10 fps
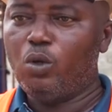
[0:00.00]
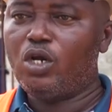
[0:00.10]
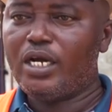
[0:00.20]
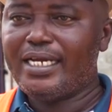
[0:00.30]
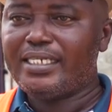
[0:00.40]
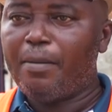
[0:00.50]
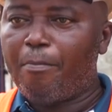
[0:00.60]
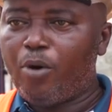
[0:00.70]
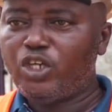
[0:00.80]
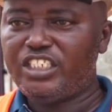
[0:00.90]
We don't get a
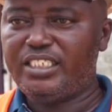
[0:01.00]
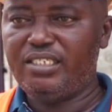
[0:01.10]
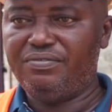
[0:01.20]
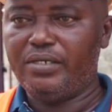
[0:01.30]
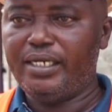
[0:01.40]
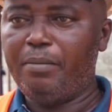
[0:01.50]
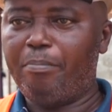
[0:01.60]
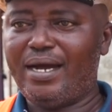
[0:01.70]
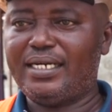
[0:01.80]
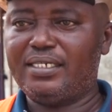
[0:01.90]
positive
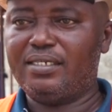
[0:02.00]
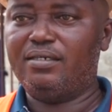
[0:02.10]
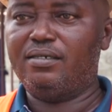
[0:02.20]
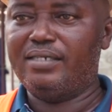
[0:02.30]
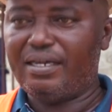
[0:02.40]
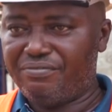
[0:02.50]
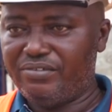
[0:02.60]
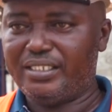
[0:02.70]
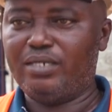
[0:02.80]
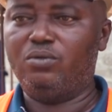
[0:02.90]
impact in
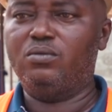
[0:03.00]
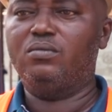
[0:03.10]
Freetown.